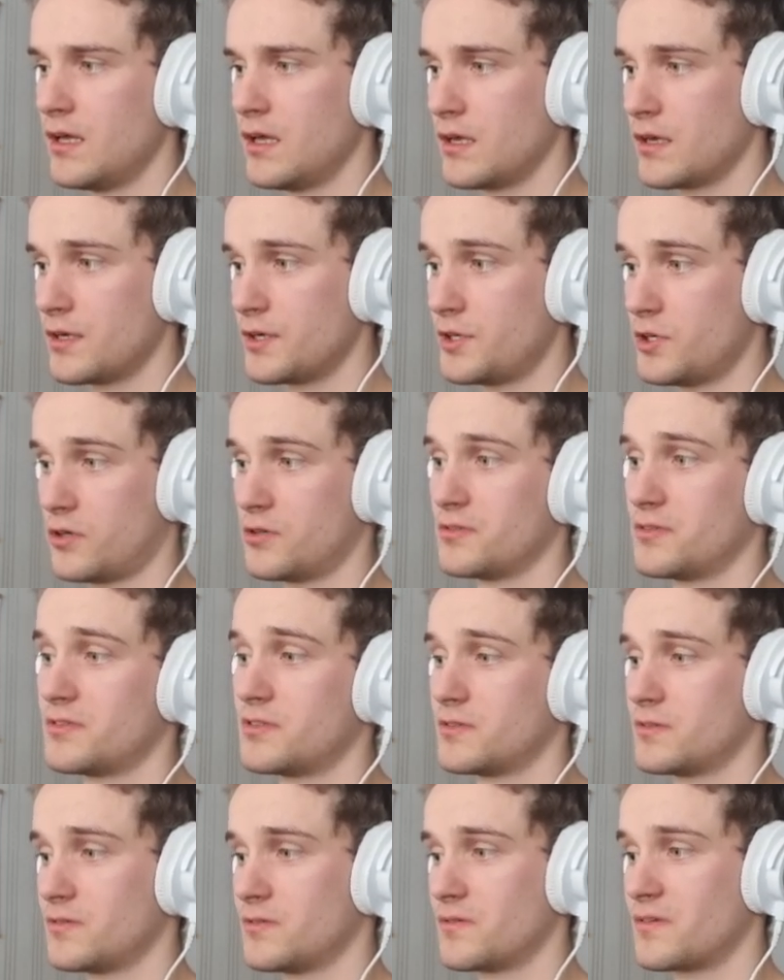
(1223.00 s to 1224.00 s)
don't
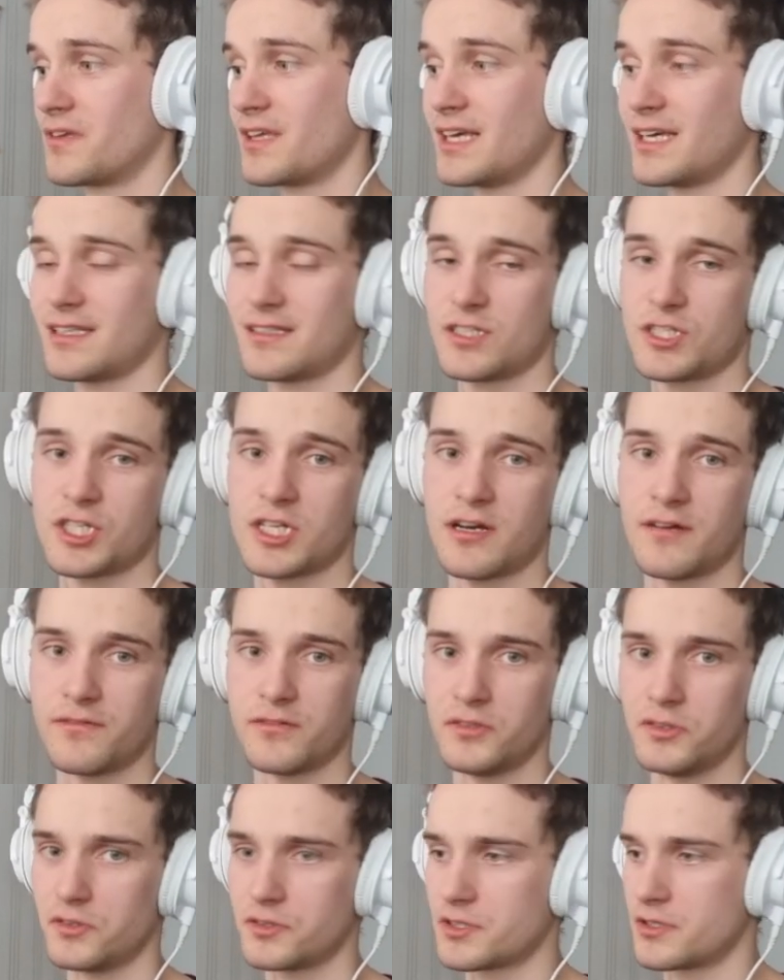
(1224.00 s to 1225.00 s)
get
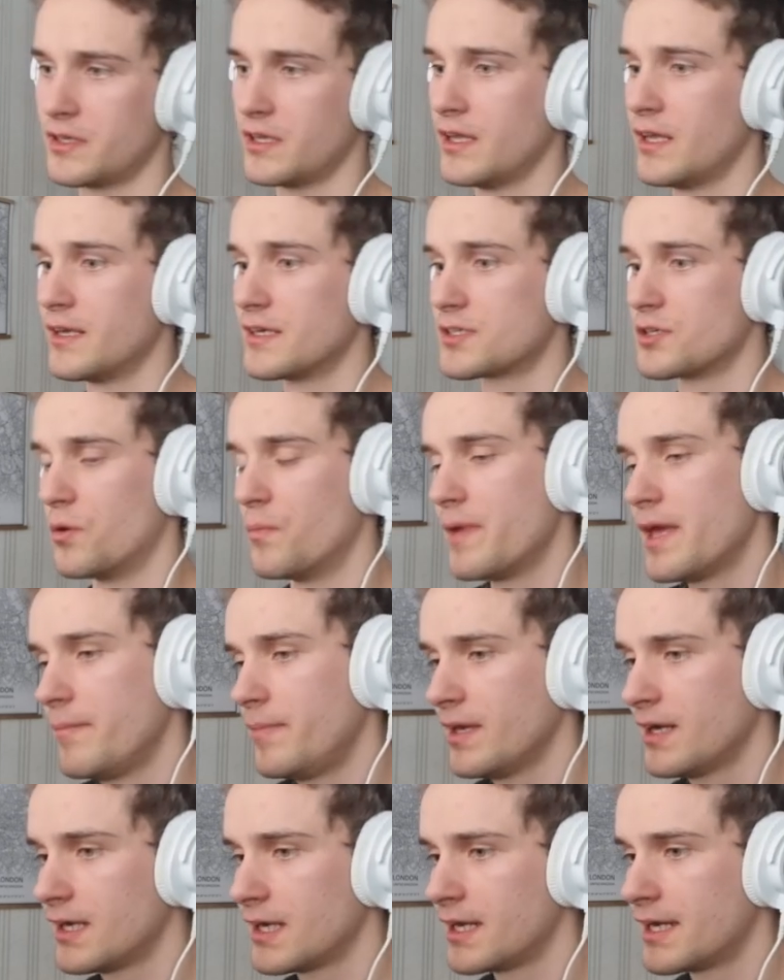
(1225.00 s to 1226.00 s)
shuffled. So maybe
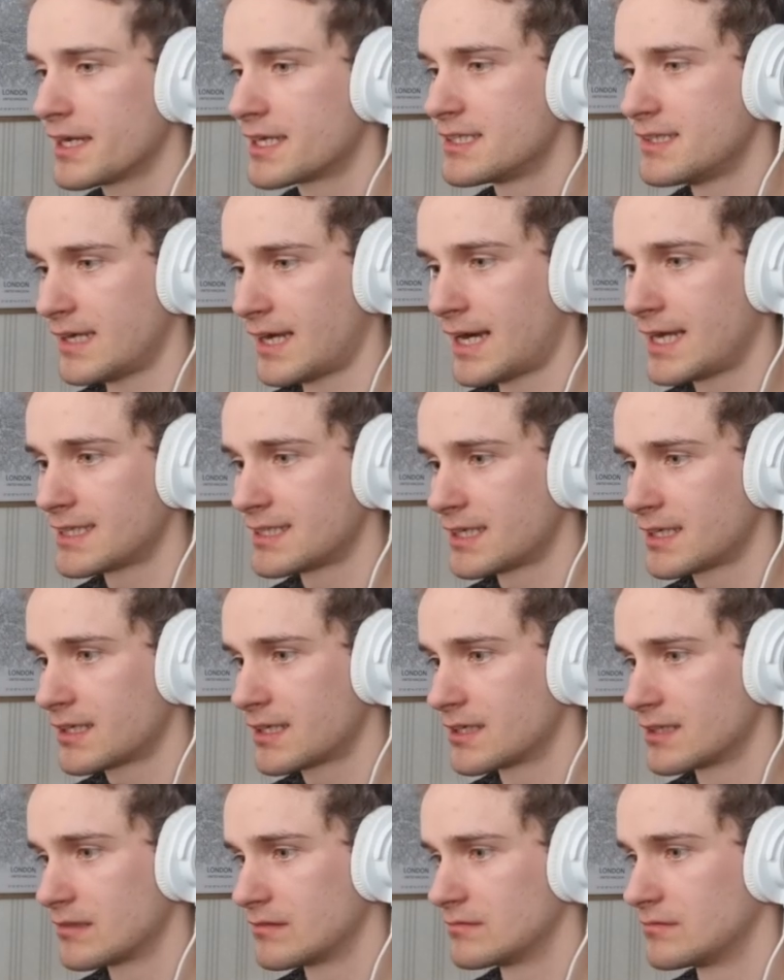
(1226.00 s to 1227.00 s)
I like the
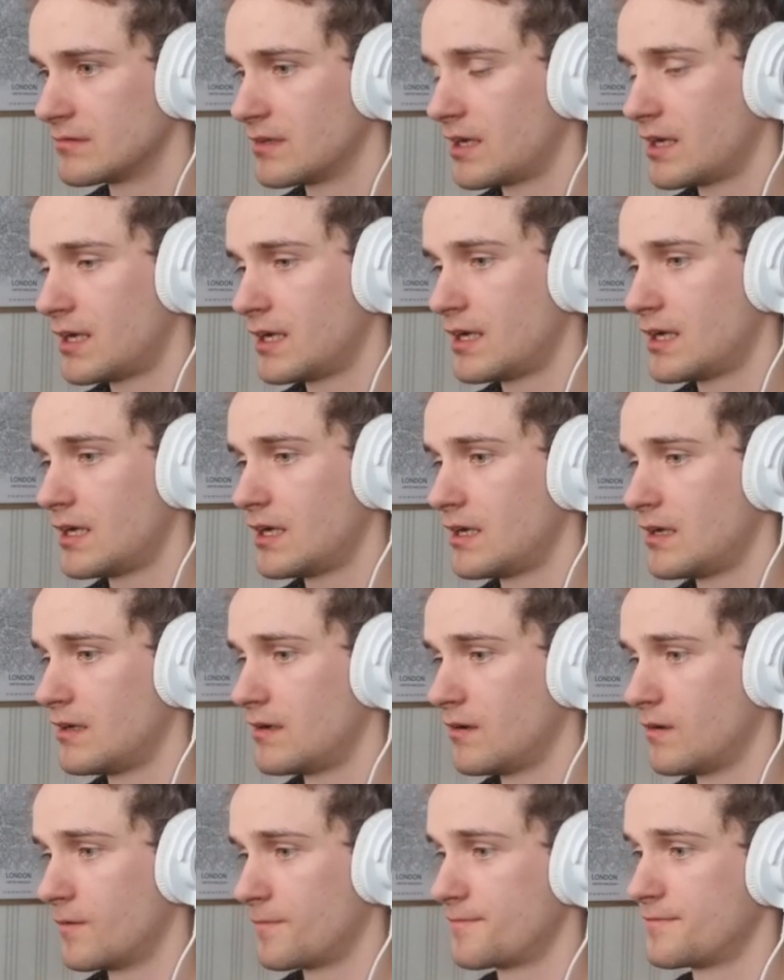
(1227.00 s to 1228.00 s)
attack
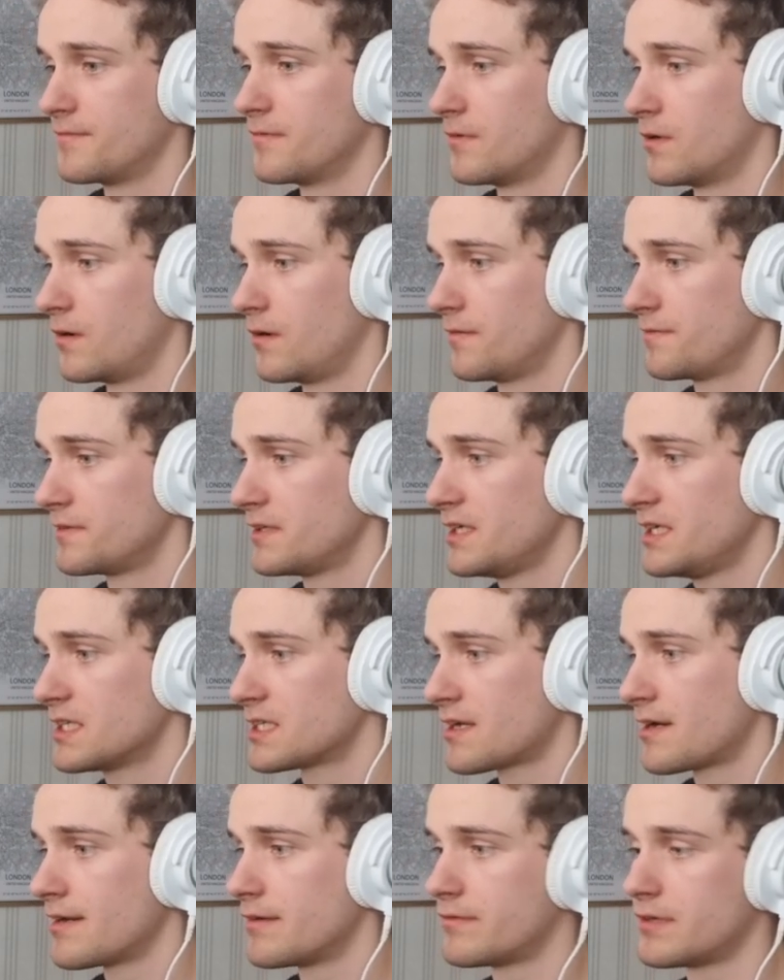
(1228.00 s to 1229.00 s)
of all of these.
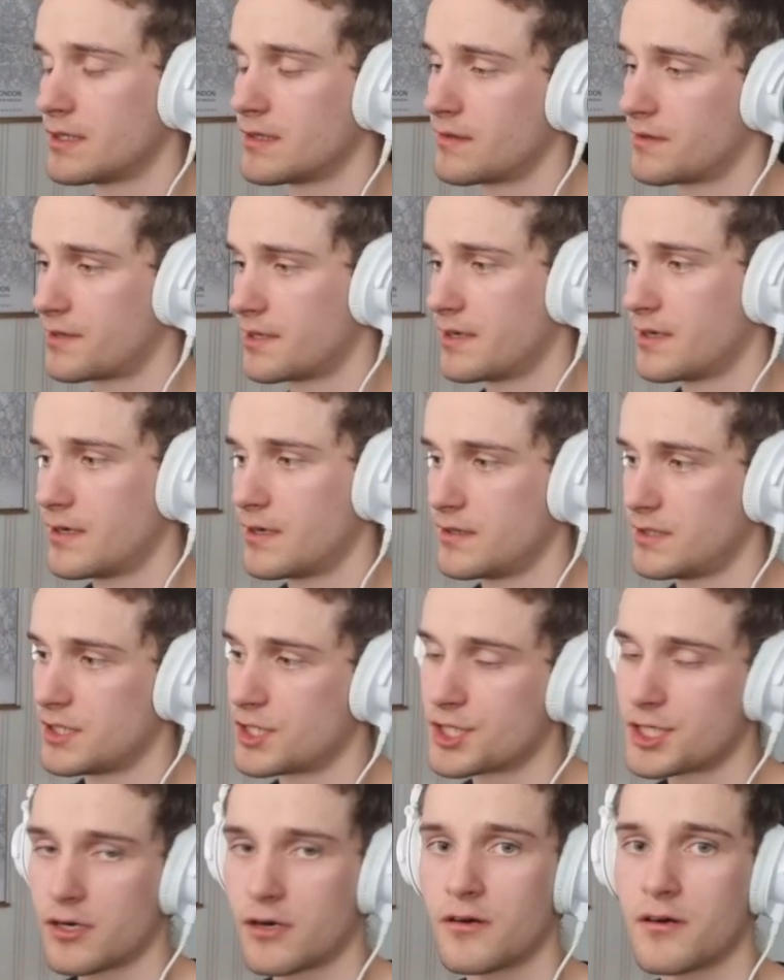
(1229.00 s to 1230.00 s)
I want the
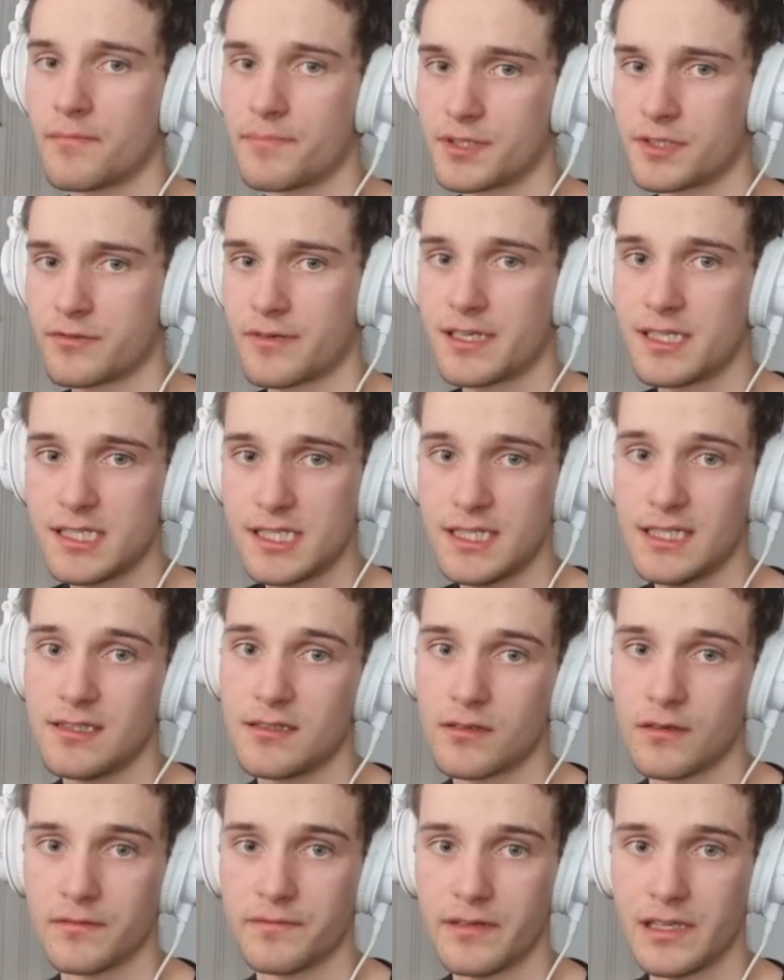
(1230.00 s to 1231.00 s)
sharp transient
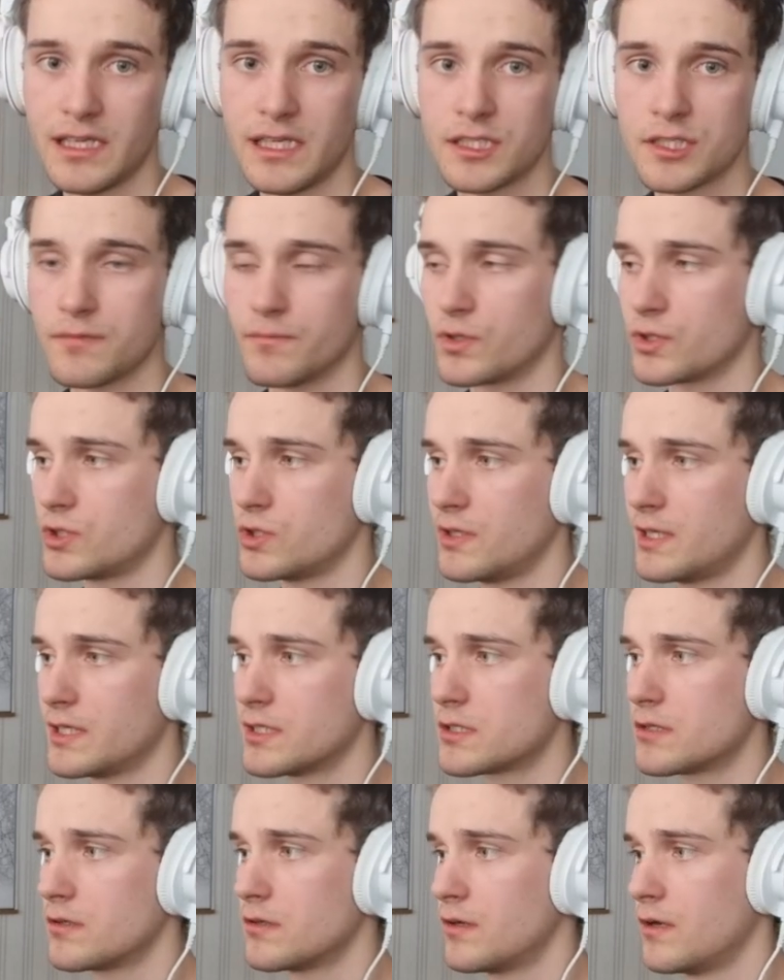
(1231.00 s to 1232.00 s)
of each
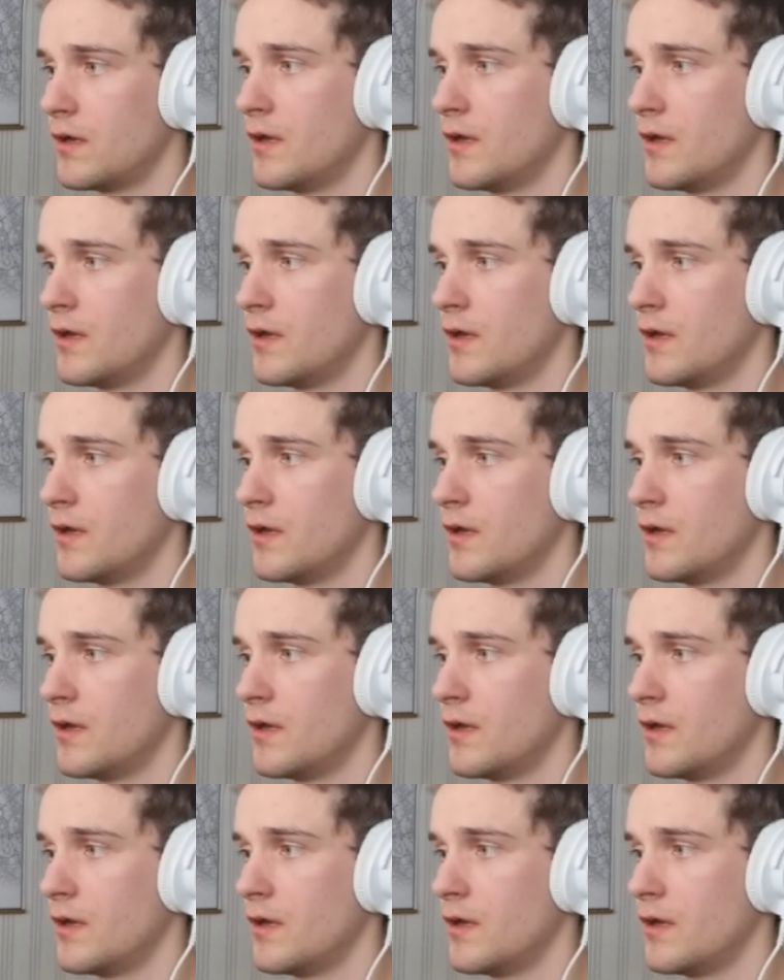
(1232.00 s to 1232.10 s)
modulation.